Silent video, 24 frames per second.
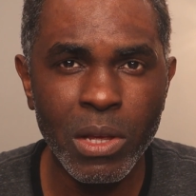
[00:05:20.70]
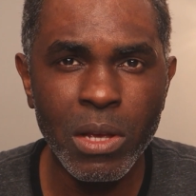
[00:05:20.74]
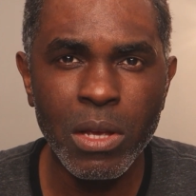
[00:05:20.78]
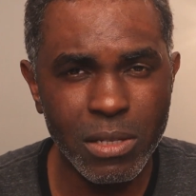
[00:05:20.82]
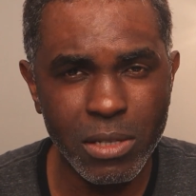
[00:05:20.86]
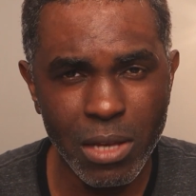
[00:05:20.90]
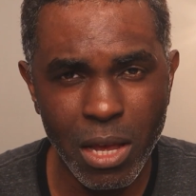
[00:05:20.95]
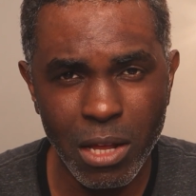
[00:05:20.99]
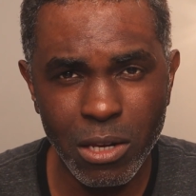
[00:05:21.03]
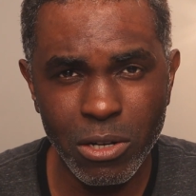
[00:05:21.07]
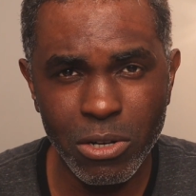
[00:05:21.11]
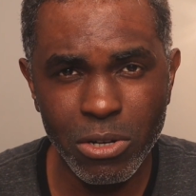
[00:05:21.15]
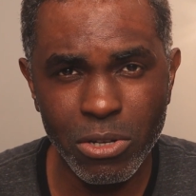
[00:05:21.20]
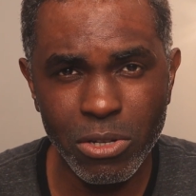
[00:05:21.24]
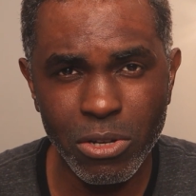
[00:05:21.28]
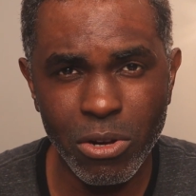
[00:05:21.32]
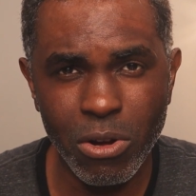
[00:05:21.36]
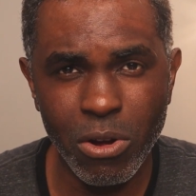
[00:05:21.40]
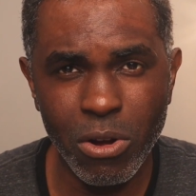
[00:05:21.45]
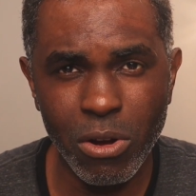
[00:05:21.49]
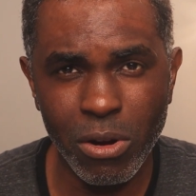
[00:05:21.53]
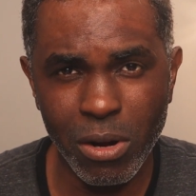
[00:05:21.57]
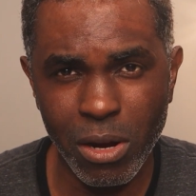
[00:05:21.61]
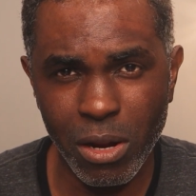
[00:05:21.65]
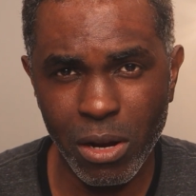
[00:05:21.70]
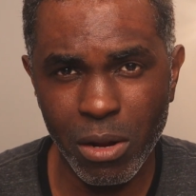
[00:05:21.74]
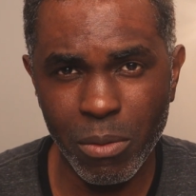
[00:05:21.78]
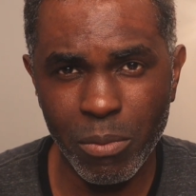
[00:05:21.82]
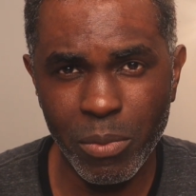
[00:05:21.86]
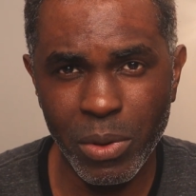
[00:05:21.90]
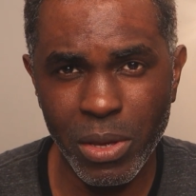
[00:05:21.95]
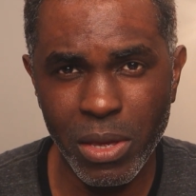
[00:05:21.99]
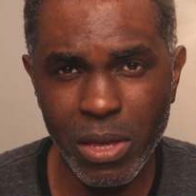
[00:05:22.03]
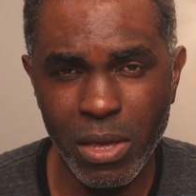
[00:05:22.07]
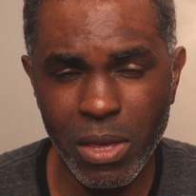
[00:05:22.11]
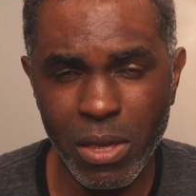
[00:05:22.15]
sellers are going to
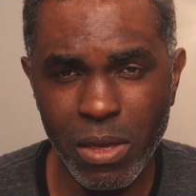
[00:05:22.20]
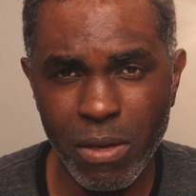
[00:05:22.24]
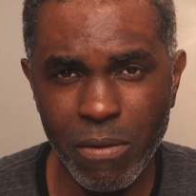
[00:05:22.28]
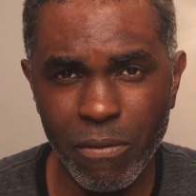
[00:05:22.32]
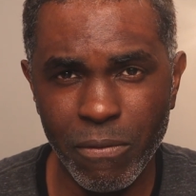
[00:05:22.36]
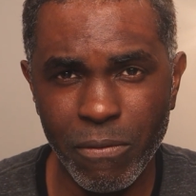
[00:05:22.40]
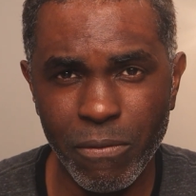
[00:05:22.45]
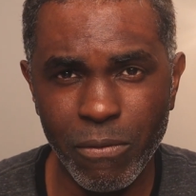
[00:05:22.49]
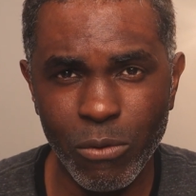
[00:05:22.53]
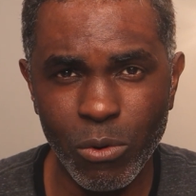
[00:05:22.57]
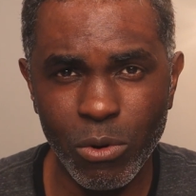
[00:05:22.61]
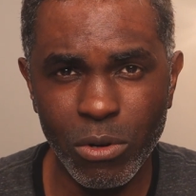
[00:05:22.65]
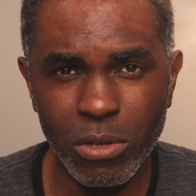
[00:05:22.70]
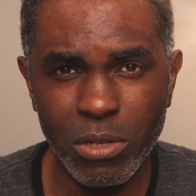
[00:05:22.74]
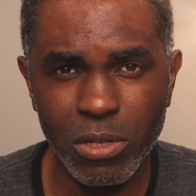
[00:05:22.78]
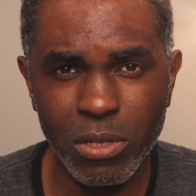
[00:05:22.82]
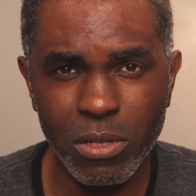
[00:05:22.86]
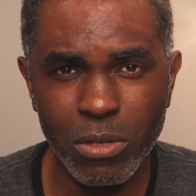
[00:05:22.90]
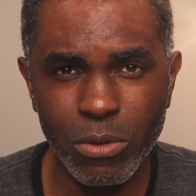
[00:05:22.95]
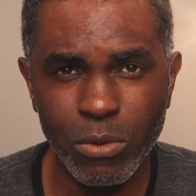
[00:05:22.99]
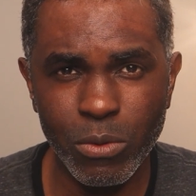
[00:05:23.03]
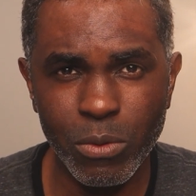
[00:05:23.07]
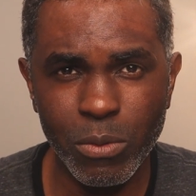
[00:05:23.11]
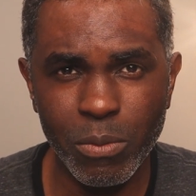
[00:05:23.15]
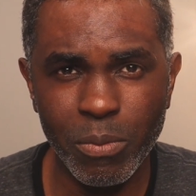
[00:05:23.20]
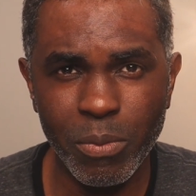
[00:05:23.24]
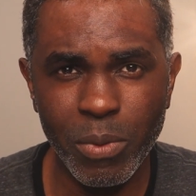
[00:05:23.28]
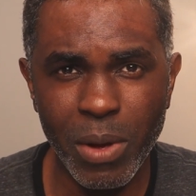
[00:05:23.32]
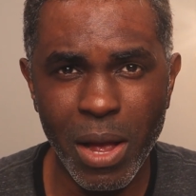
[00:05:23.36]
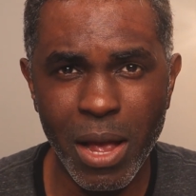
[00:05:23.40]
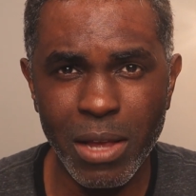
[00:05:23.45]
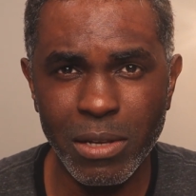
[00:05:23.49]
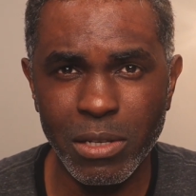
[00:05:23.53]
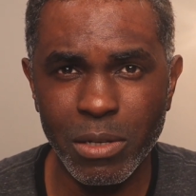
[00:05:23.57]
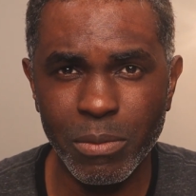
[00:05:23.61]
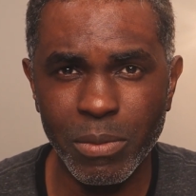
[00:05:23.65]
be forced to
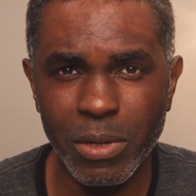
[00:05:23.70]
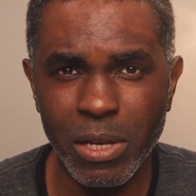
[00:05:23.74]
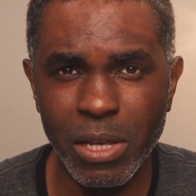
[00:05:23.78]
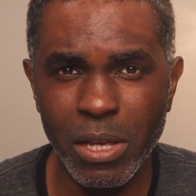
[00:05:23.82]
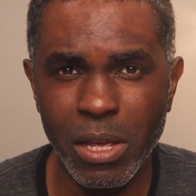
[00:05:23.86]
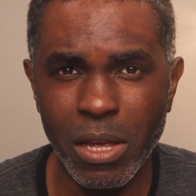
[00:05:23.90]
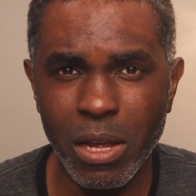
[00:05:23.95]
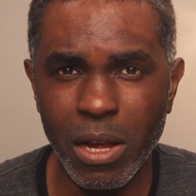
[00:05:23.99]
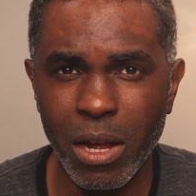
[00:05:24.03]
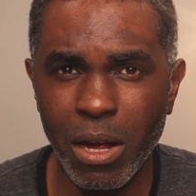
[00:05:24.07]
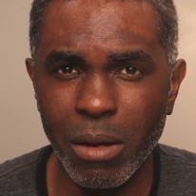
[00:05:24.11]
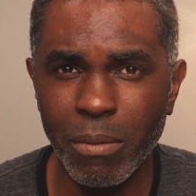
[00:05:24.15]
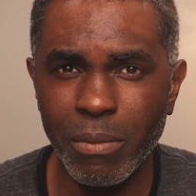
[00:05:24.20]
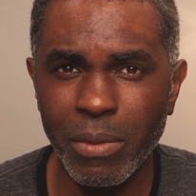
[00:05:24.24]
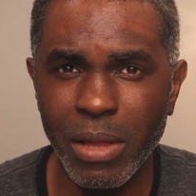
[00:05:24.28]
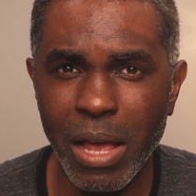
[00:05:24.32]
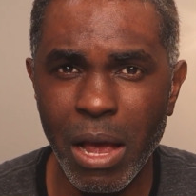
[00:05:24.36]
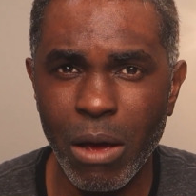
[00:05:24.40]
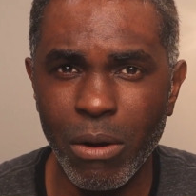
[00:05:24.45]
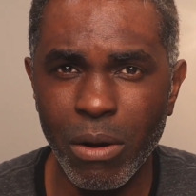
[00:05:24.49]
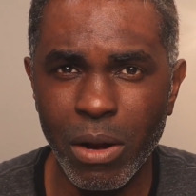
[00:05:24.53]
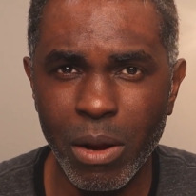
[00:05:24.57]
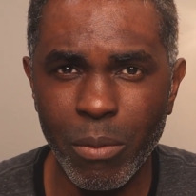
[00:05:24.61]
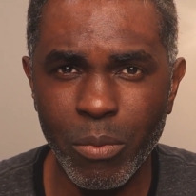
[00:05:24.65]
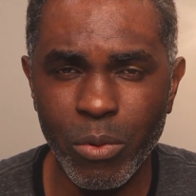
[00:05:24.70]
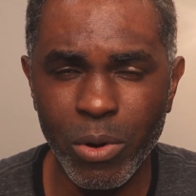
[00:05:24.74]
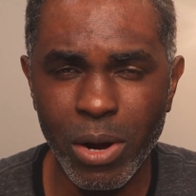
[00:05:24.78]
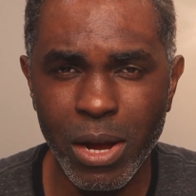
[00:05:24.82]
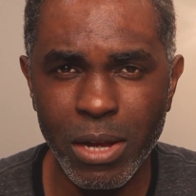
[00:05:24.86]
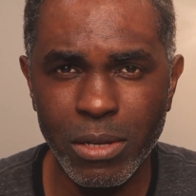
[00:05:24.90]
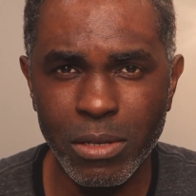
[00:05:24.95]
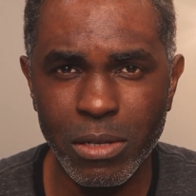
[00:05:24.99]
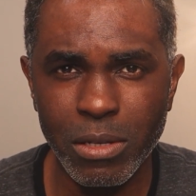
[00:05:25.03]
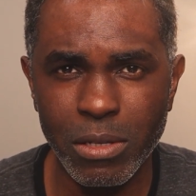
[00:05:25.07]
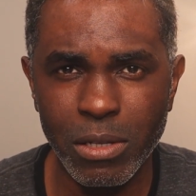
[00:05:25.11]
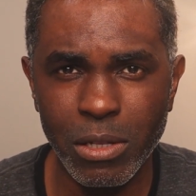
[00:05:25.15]
possibly come down in their
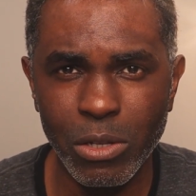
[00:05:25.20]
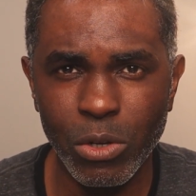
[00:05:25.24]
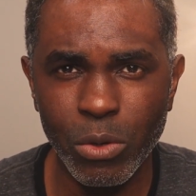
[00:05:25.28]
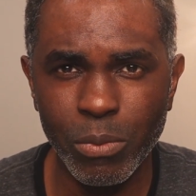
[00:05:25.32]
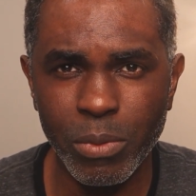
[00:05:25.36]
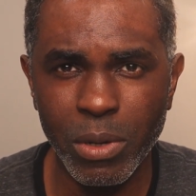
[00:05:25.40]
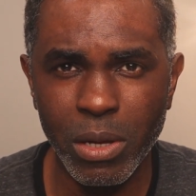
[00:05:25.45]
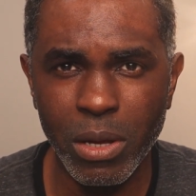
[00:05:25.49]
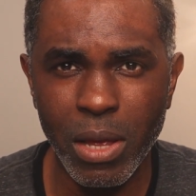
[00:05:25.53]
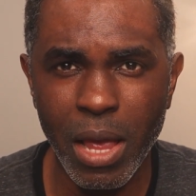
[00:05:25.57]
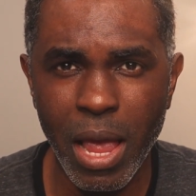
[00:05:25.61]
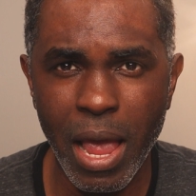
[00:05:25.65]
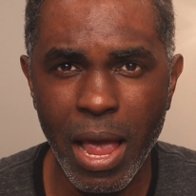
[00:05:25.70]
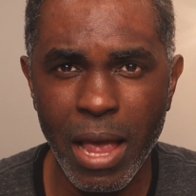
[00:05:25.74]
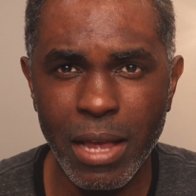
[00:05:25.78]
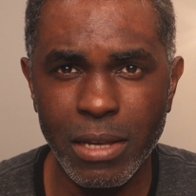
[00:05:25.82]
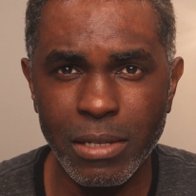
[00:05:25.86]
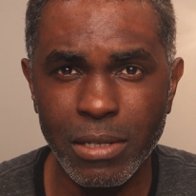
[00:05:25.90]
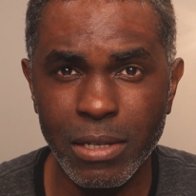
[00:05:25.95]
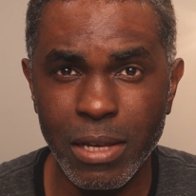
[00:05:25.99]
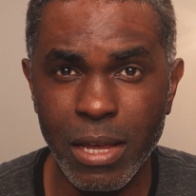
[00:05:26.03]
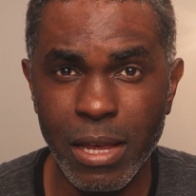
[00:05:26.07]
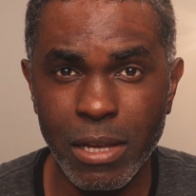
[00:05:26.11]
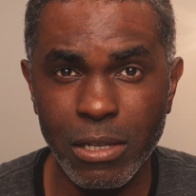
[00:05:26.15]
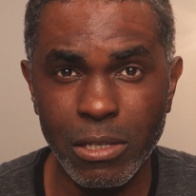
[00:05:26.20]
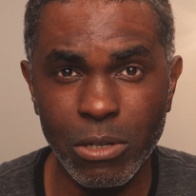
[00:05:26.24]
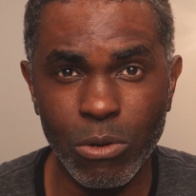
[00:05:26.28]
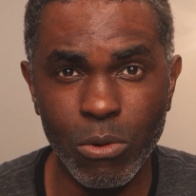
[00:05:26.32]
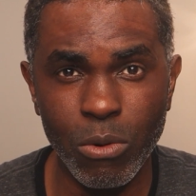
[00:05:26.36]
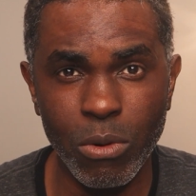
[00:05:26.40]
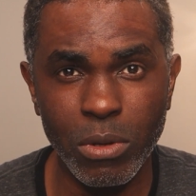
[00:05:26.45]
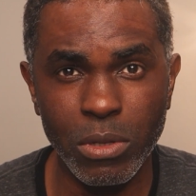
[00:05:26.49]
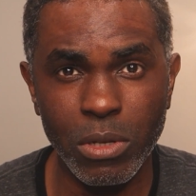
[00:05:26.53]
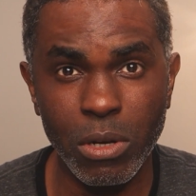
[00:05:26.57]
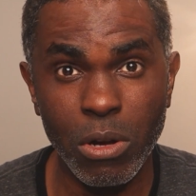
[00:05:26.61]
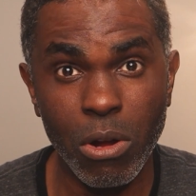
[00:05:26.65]
prices a little bit, as is
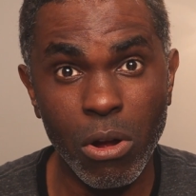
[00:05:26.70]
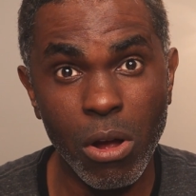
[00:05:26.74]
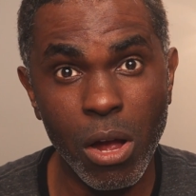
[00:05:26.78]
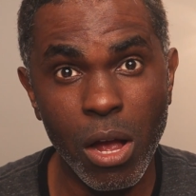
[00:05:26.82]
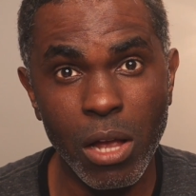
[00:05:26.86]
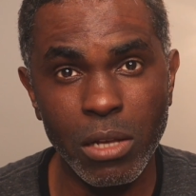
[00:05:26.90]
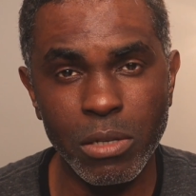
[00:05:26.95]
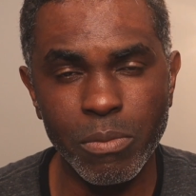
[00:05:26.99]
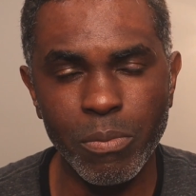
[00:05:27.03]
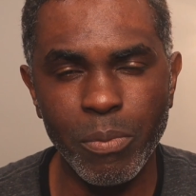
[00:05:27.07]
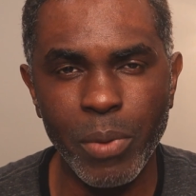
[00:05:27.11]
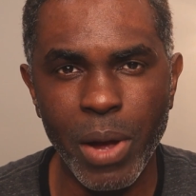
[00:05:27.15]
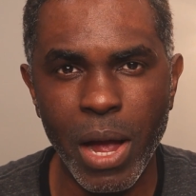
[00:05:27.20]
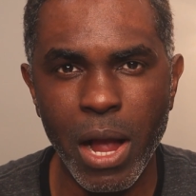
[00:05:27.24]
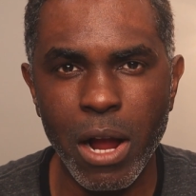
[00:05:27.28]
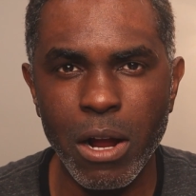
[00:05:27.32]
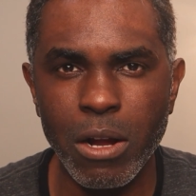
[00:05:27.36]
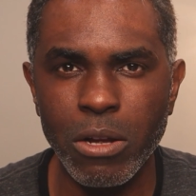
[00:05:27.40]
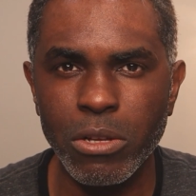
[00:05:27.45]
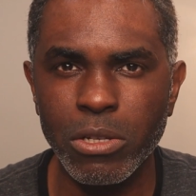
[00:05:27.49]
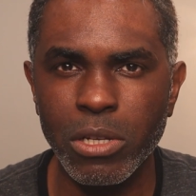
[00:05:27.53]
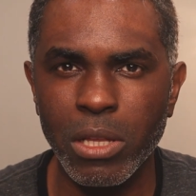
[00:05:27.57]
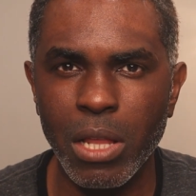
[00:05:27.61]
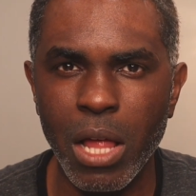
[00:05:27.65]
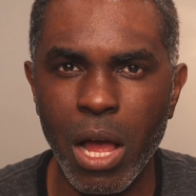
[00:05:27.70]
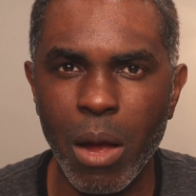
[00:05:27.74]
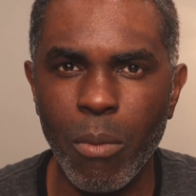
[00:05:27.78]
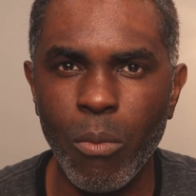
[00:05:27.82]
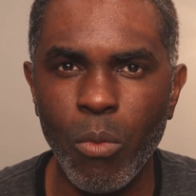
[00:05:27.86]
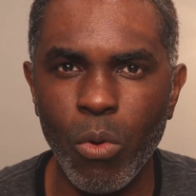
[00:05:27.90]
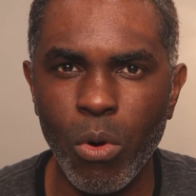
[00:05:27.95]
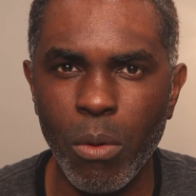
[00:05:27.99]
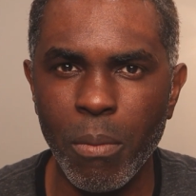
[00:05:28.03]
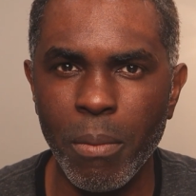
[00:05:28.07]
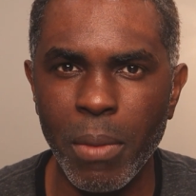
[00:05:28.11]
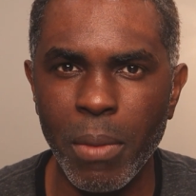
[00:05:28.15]
going to cost buyers a lot more